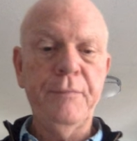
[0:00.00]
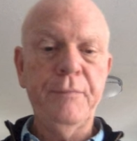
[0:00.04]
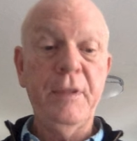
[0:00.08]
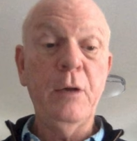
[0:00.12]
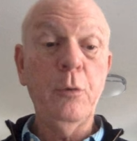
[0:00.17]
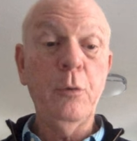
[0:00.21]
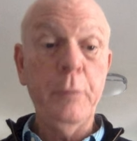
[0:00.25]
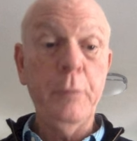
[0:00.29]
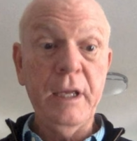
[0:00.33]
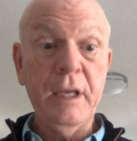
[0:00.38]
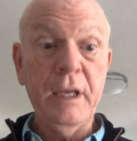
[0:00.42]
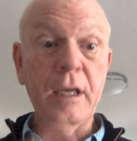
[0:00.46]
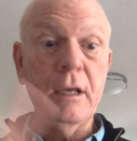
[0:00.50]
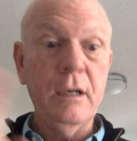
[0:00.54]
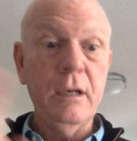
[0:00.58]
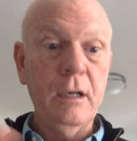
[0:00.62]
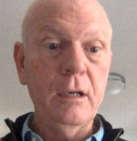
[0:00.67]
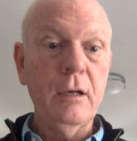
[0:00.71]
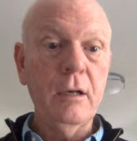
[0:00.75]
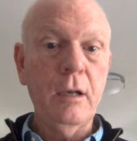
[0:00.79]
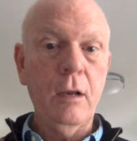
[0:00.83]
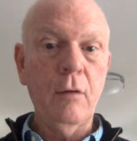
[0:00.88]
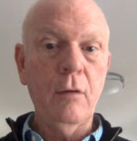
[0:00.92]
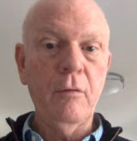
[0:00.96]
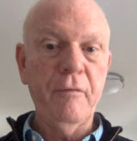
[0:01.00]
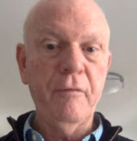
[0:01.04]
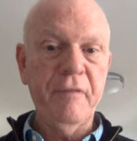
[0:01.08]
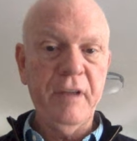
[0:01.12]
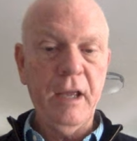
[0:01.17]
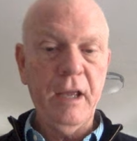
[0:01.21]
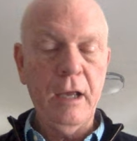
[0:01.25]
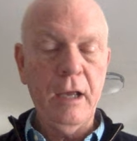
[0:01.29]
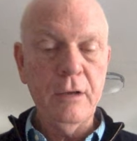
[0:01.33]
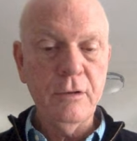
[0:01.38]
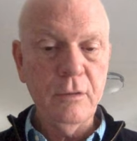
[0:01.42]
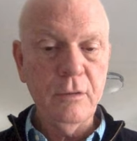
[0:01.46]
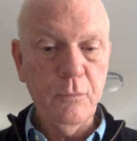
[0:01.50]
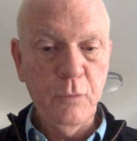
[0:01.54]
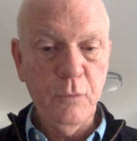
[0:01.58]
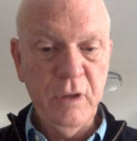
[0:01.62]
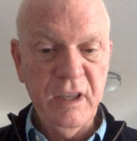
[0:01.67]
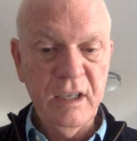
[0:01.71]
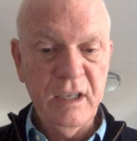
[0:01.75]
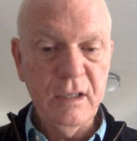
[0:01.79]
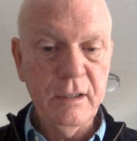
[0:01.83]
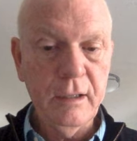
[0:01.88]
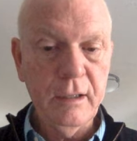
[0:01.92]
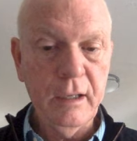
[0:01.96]
He'll be getting a notification when
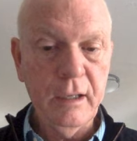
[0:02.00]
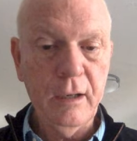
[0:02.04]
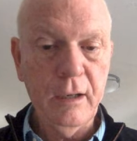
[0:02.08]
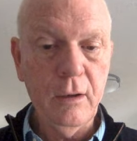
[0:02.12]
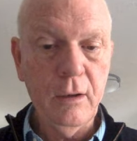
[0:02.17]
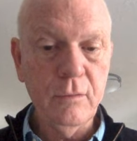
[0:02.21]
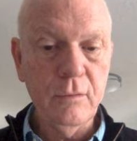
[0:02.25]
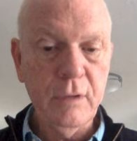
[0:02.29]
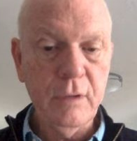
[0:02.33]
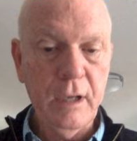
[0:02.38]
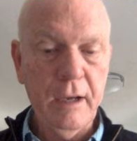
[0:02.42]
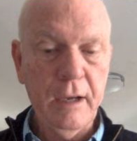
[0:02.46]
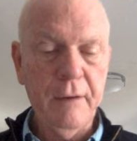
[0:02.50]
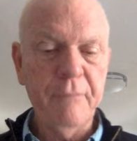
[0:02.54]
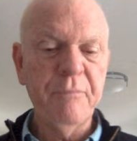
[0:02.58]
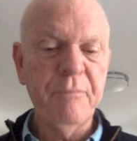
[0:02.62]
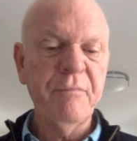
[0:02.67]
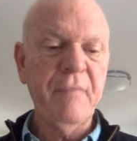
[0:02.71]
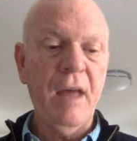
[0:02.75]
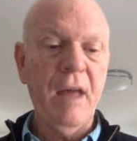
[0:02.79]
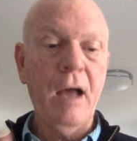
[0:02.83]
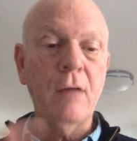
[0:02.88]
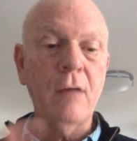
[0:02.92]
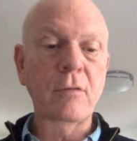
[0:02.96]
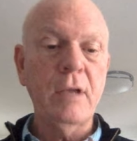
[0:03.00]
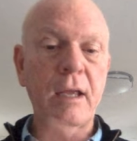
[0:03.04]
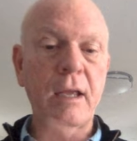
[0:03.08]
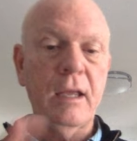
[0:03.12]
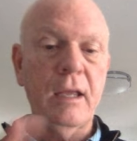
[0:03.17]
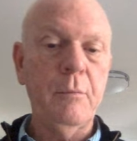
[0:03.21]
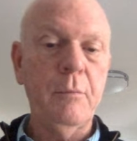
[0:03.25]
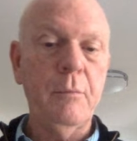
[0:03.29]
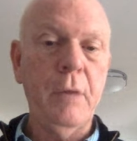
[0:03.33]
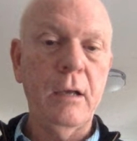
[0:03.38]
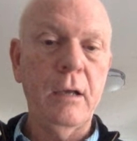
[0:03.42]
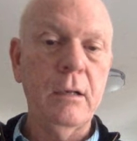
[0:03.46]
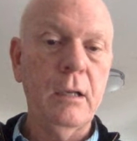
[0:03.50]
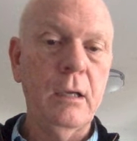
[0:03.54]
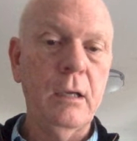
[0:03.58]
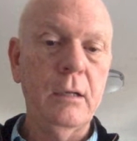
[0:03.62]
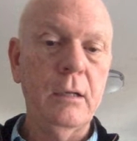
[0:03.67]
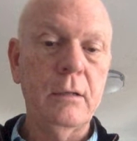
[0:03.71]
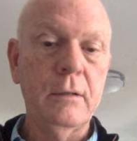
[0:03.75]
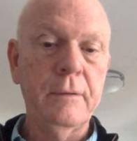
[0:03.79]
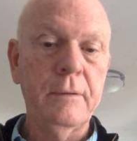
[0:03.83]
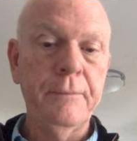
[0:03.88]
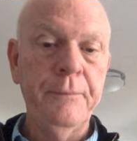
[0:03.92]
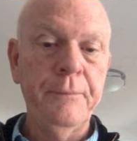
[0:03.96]
this thing goes out. I'll take him out
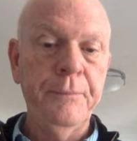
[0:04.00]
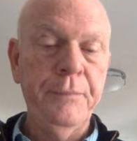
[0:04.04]
later.